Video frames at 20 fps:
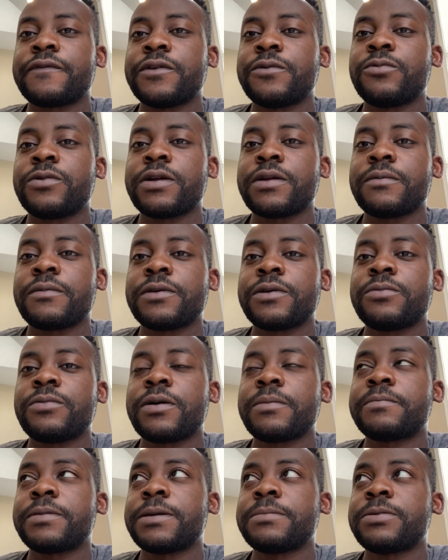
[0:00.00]
You want you
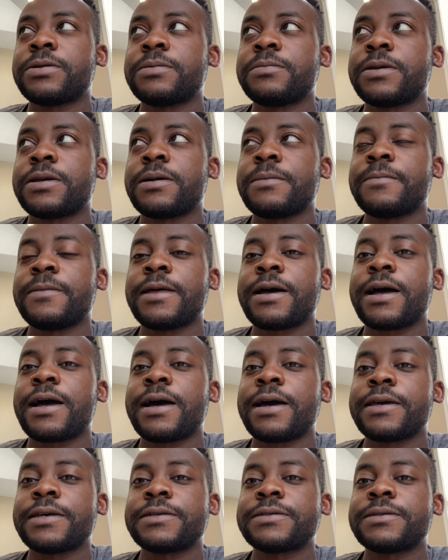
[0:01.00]
want people to become the
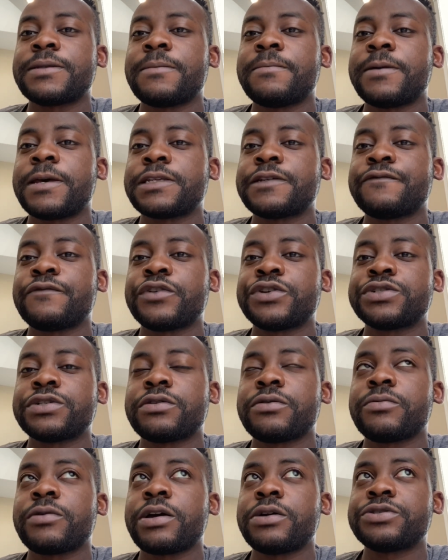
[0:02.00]
highest, the best version
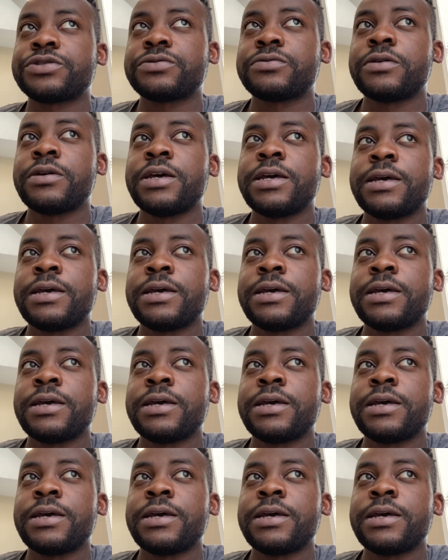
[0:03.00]
around you.